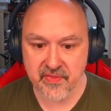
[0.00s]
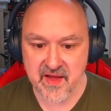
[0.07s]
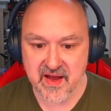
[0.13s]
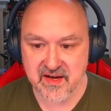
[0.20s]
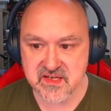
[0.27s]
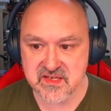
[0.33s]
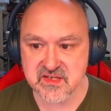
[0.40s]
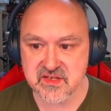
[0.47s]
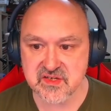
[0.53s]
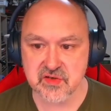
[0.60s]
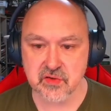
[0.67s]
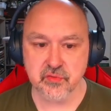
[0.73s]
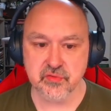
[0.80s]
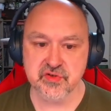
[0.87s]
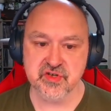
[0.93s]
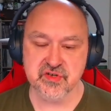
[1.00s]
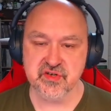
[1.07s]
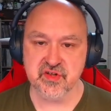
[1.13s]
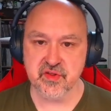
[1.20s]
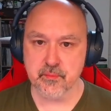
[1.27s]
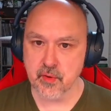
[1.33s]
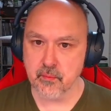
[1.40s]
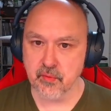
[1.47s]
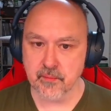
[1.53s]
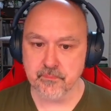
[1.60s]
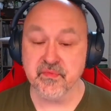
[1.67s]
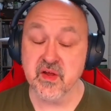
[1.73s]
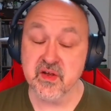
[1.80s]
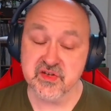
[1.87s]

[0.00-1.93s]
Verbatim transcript: that is the solution to the problem.